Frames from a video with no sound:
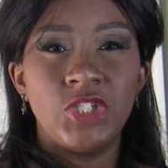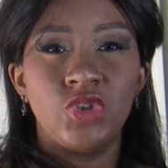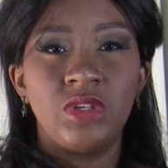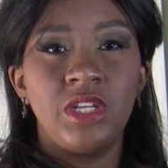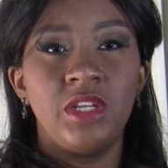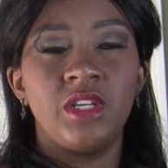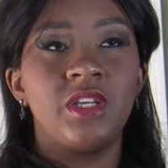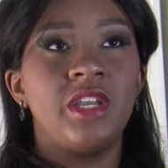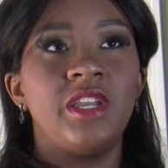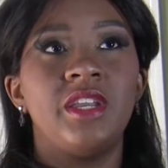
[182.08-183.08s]

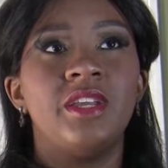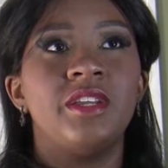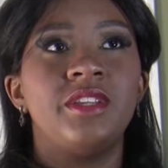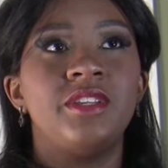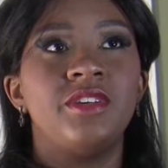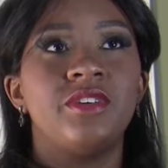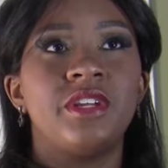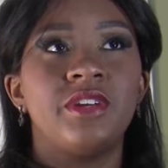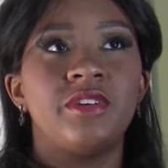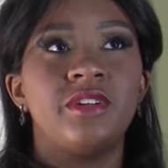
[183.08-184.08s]
streak, and you're
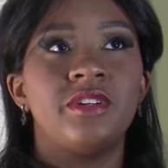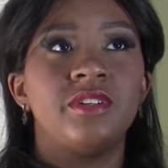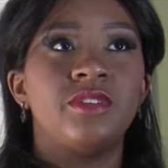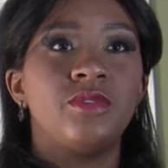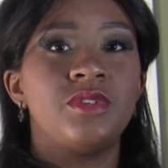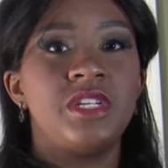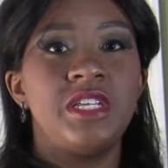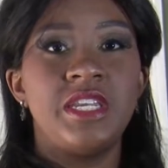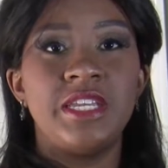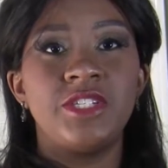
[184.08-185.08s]
like on a
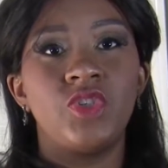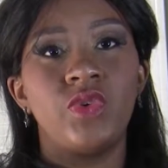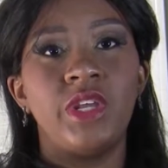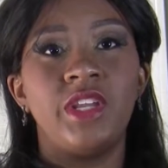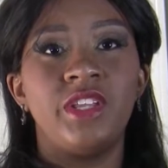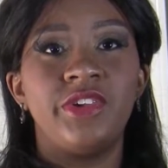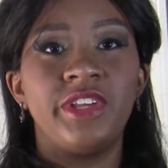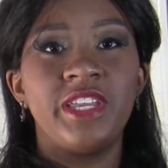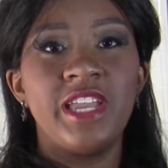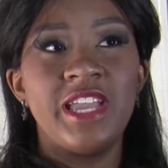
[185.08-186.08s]
13-day streak, and you're
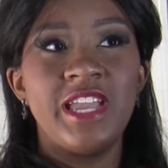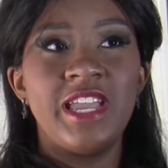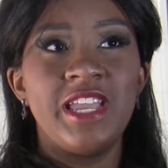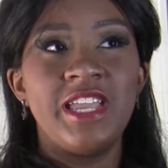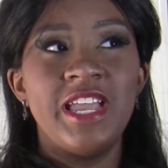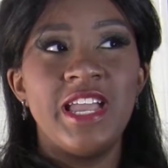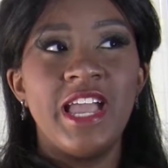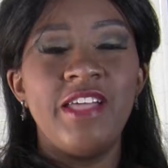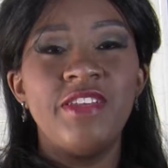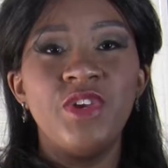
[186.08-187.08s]
like, yay!
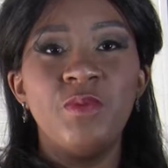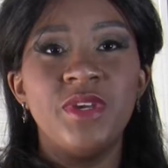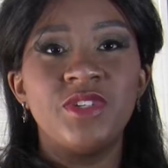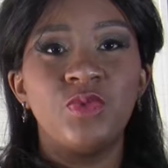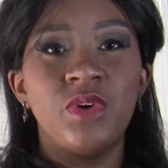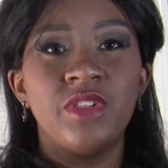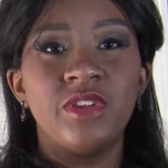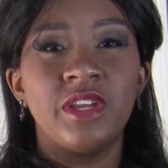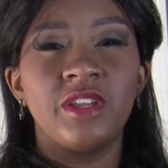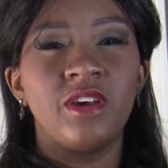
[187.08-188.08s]
And then you miss one, and you're
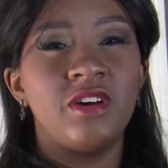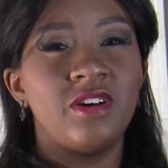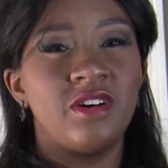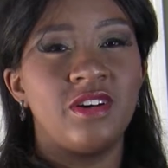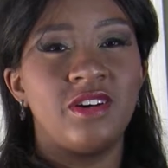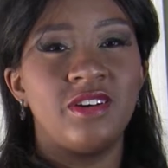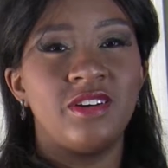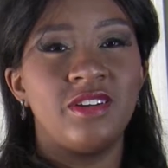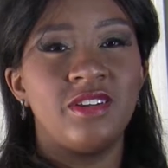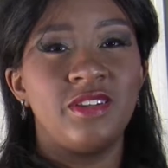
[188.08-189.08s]
like, oh,
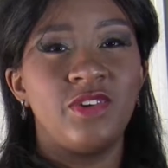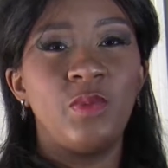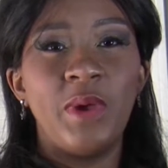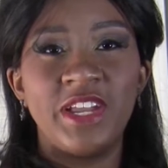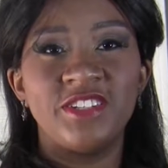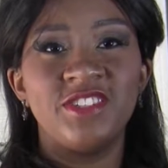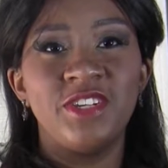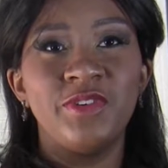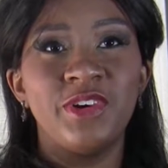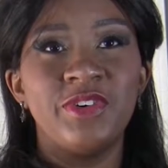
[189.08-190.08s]
you're back to
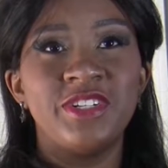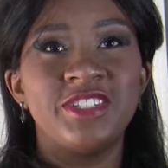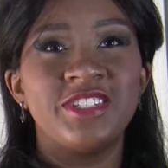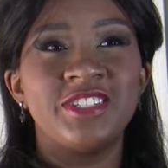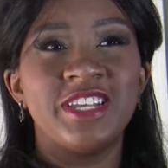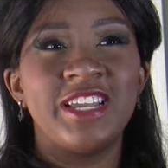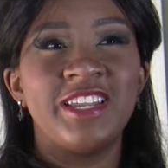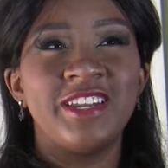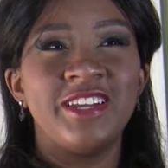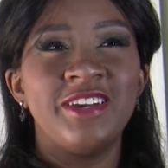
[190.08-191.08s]
0, and it's just like,